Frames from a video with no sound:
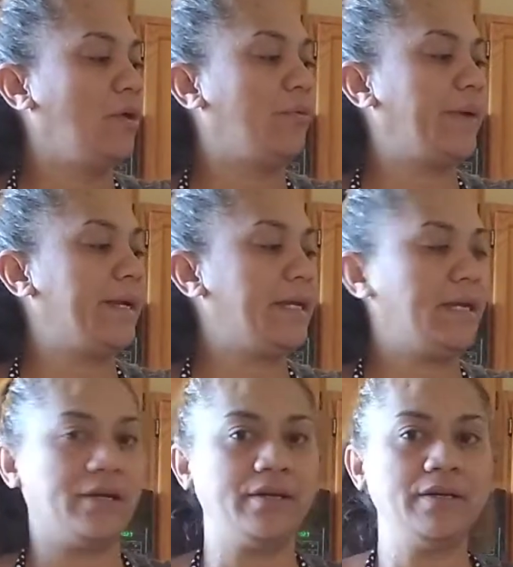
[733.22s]
right
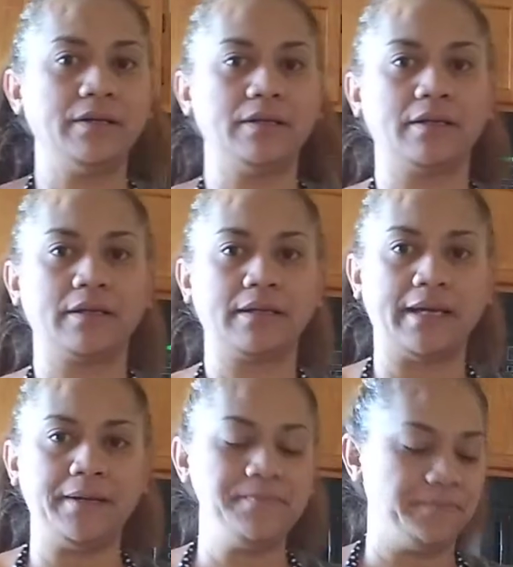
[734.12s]
here,
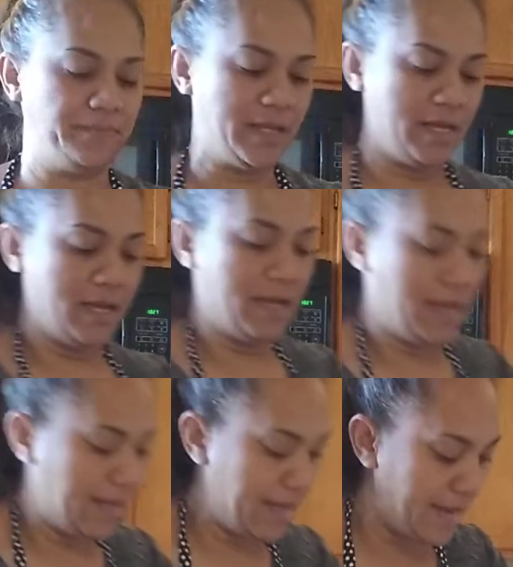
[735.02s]
okay?
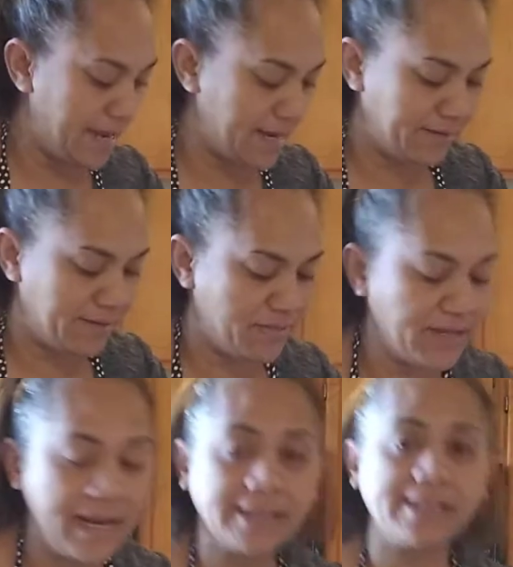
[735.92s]
And
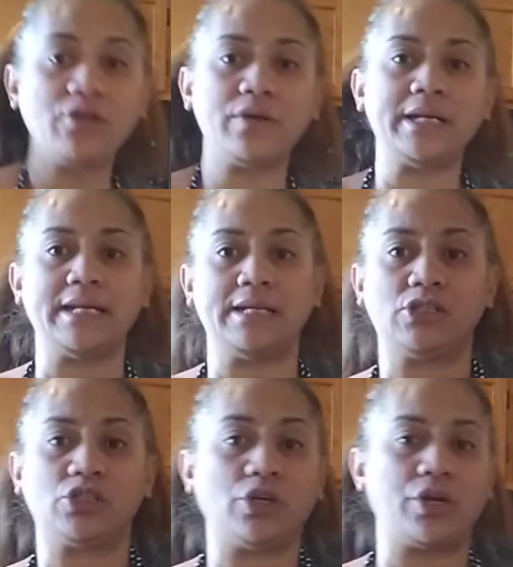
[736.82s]
the next ingredient
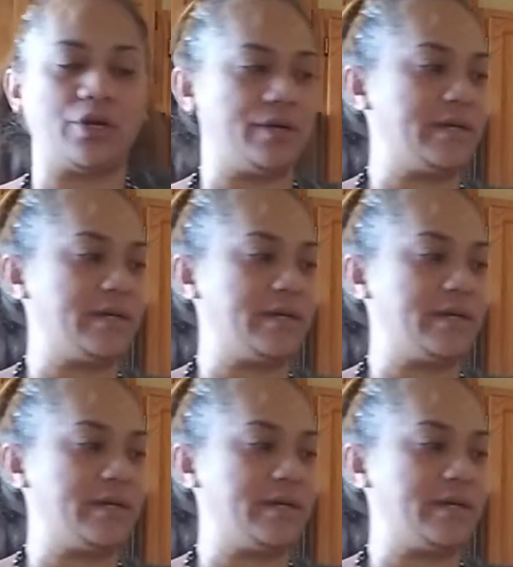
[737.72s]
is sugar.